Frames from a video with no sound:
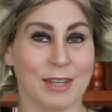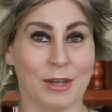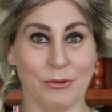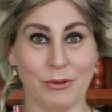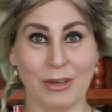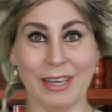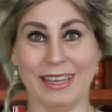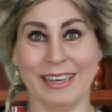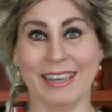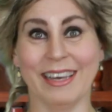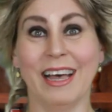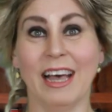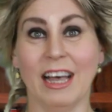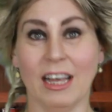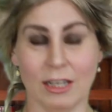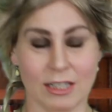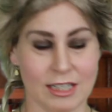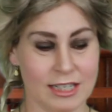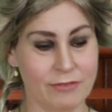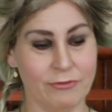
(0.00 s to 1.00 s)
Oui,
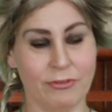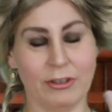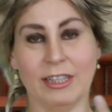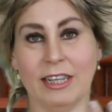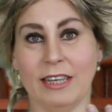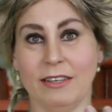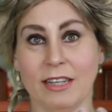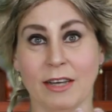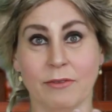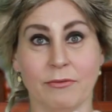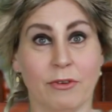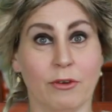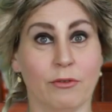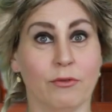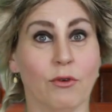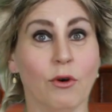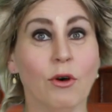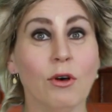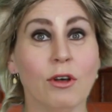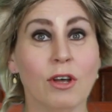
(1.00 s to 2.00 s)
Symphony number
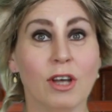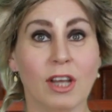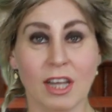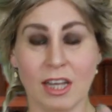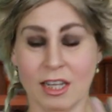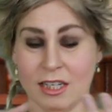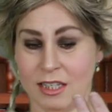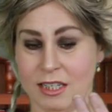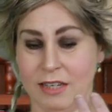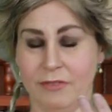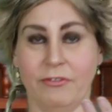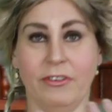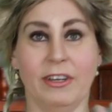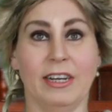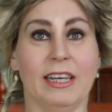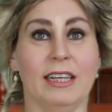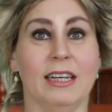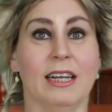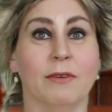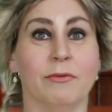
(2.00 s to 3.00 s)
4,
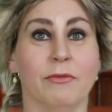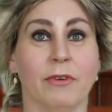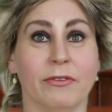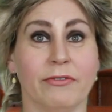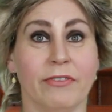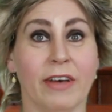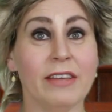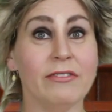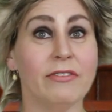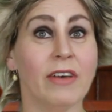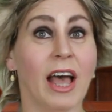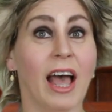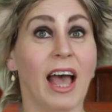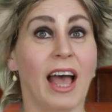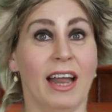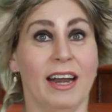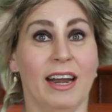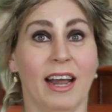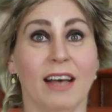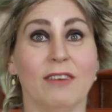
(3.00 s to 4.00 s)
Symphony number 5,
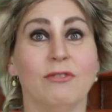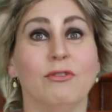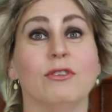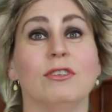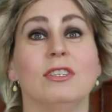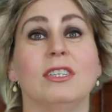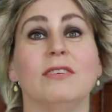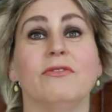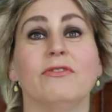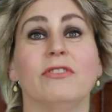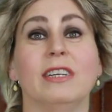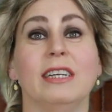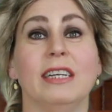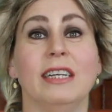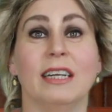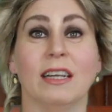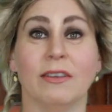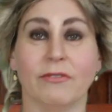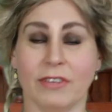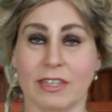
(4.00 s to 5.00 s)
and half of Symphony
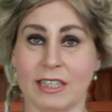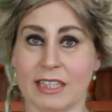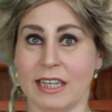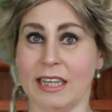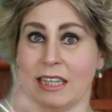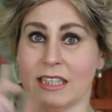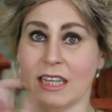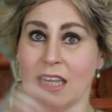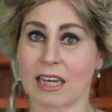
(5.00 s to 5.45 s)
number 6.